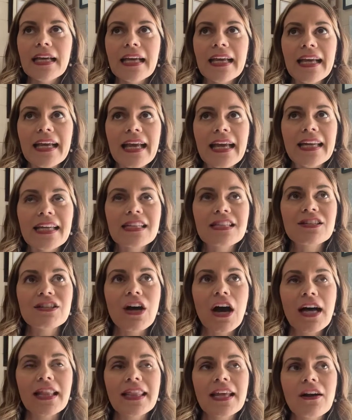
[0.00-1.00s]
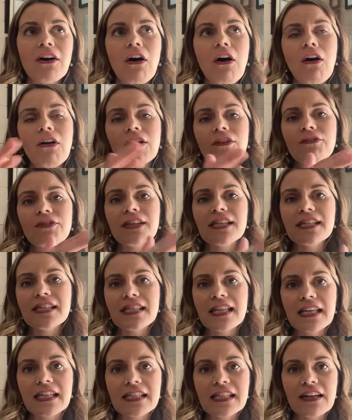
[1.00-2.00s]
And it's not that all of these
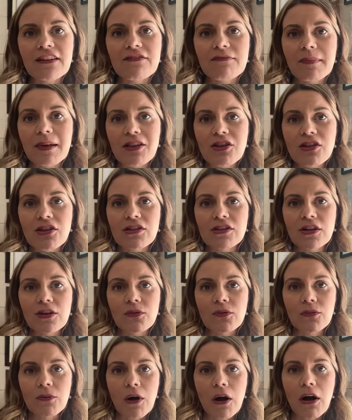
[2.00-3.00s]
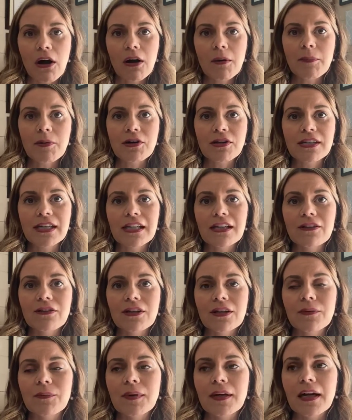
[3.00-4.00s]
things that I've mentioned are wrong,
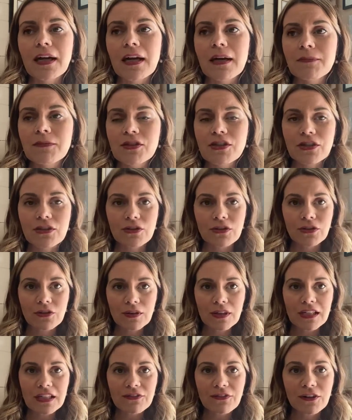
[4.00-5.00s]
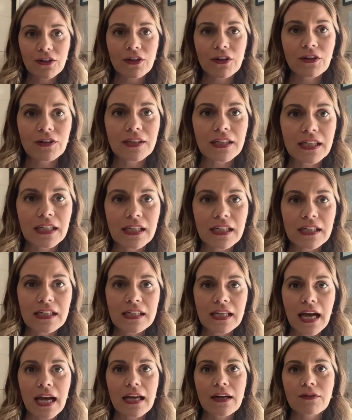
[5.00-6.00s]
particularly when it comes to learning
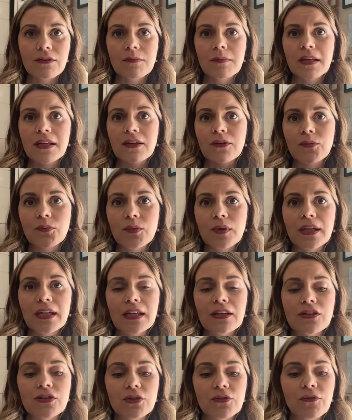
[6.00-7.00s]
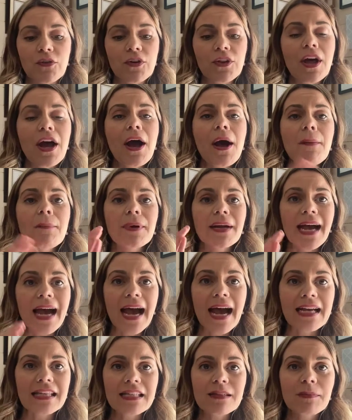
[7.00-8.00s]
difficulties and remedial reading and so forth, but it
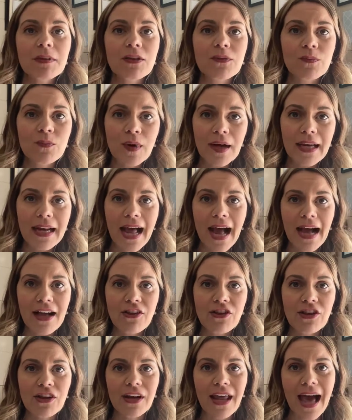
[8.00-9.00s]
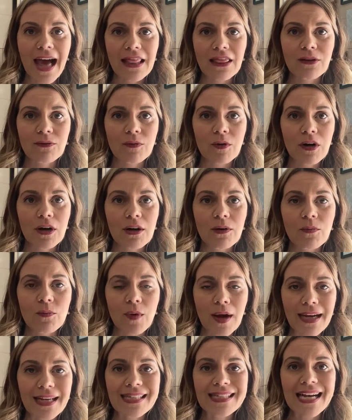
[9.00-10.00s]
has to be the right action at the
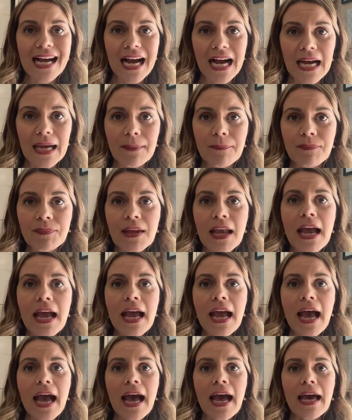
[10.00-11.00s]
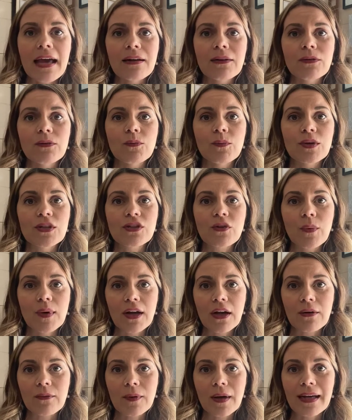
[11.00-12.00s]
right time. And what's
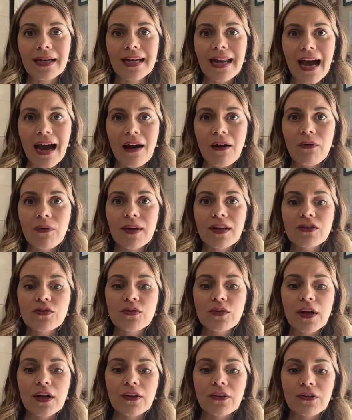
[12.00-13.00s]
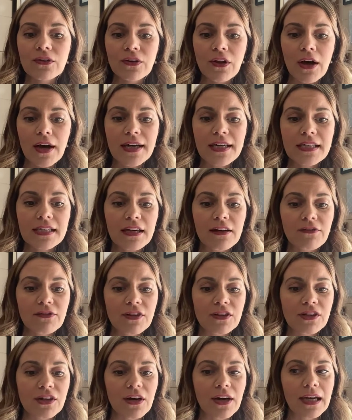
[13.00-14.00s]
going on right now is a lot of
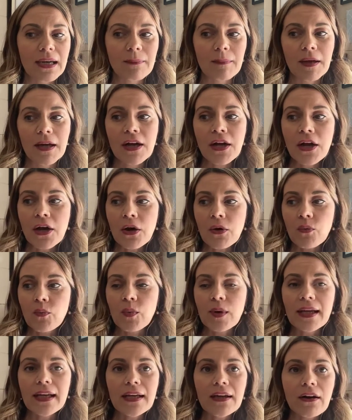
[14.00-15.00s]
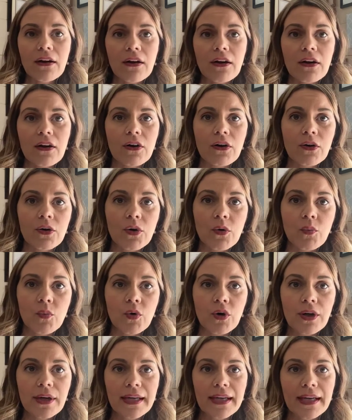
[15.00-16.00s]
the time we are
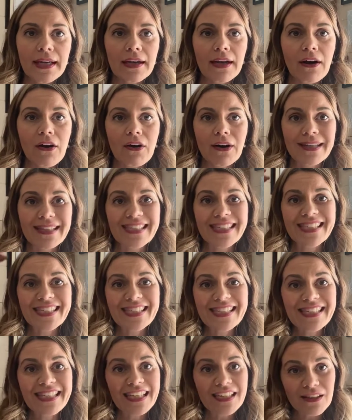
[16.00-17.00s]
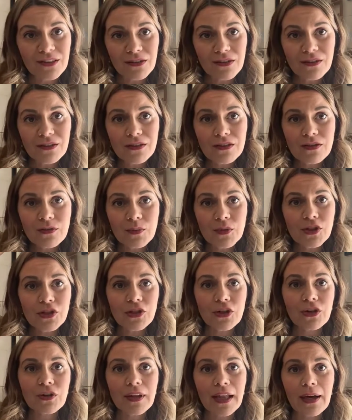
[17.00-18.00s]
working on skills, which
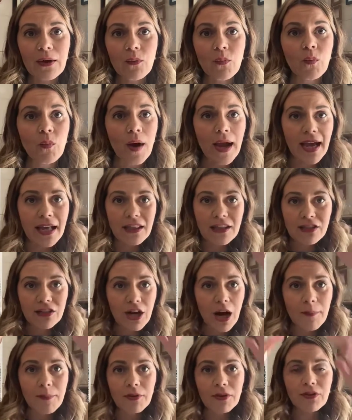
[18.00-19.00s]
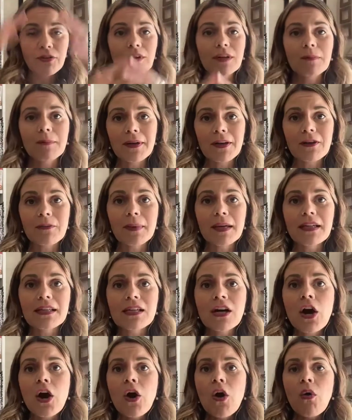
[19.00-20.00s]
are like way at the top of the learning pyramid,
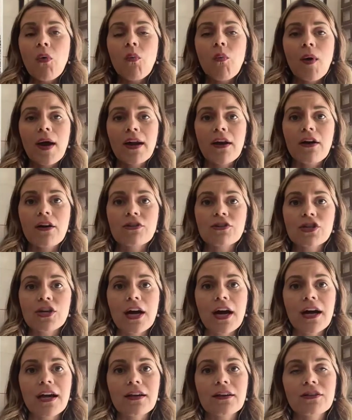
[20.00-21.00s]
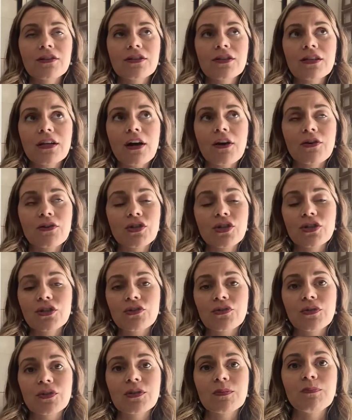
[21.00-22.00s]
when our
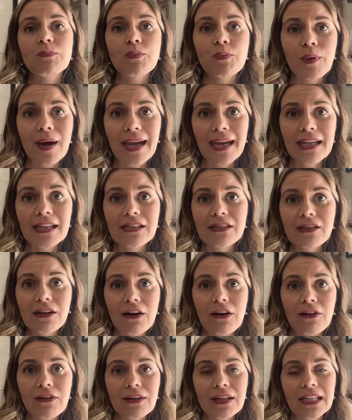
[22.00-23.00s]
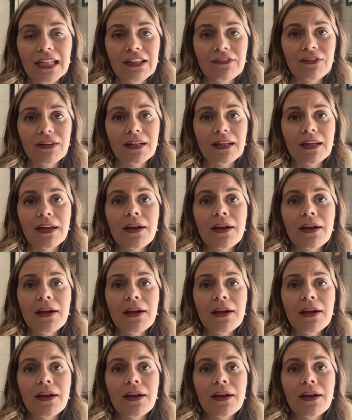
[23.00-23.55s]
children's brains aren't even